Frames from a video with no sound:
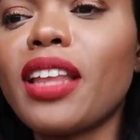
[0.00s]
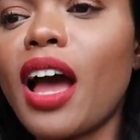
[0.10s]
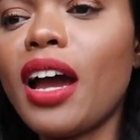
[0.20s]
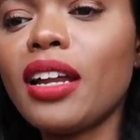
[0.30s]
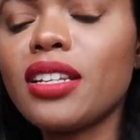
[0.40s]

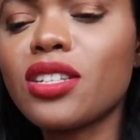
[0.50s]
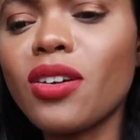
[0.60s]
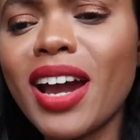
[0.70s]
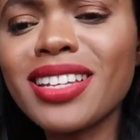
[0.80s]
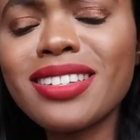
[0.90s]
that.
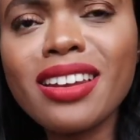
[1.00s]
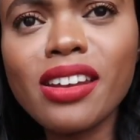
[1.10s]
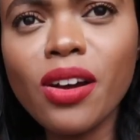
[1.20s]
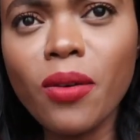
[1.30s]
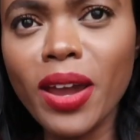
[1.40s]
So I
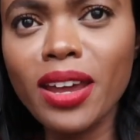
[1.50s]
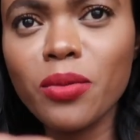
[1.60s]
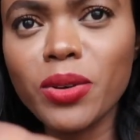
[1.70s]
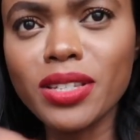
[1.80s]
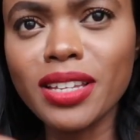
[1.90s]
didn't know
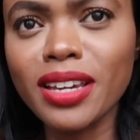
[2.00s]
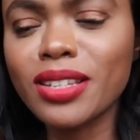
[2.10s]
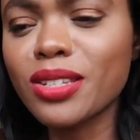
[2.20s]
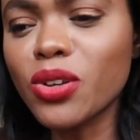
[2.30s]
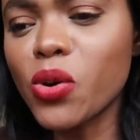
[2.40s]
N was
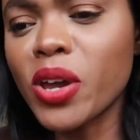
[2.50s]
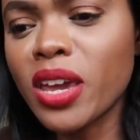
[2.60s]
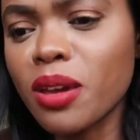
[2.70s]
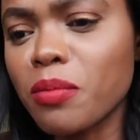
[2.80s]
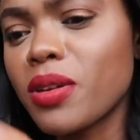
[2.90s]
like so
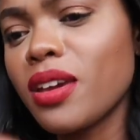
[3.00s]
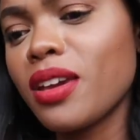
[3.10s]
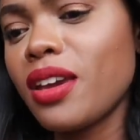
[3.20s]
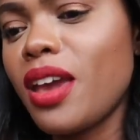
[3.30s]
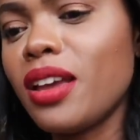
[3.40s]
hip
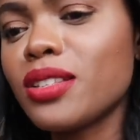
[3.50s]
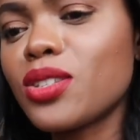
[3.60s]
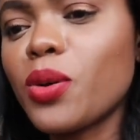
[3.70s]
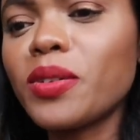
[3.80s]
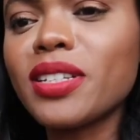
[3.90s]
and
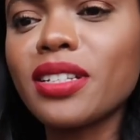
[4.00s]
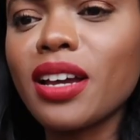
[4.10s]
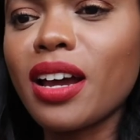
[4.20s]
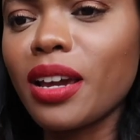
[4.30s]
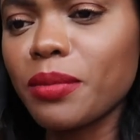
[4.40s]
so with the
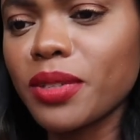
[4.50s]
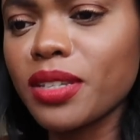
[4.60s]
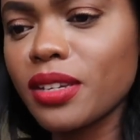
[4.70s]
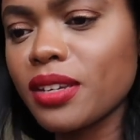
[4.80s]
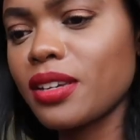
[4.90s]
times.